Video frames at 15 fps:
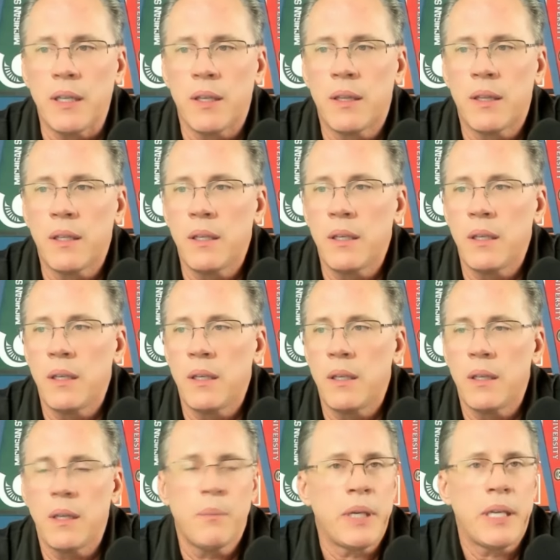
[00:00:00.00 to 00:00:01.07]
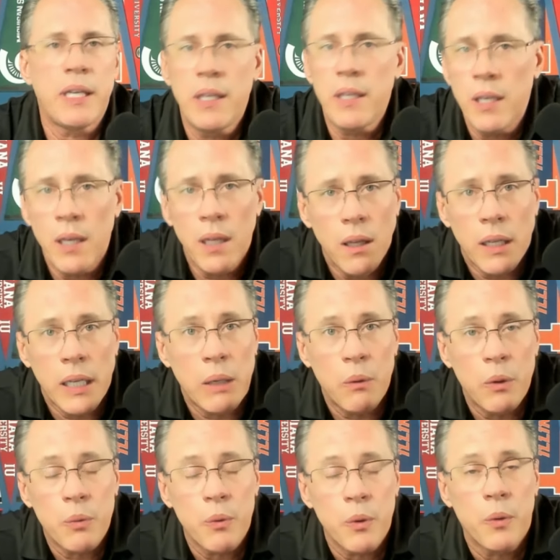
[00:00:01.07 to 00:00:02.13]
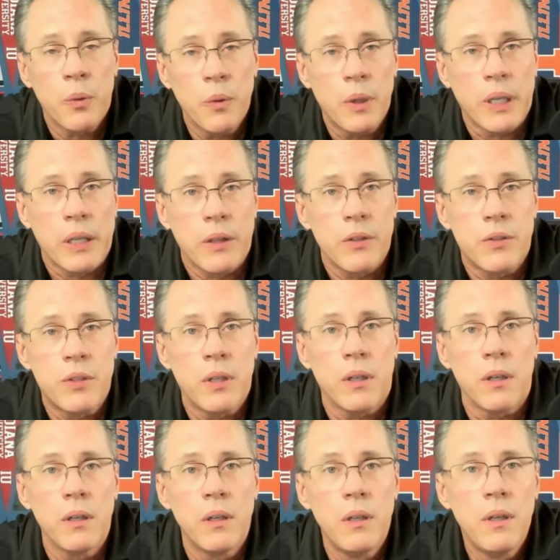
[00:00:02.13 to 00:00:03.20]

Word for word: The they've been killing it with recruiting this year.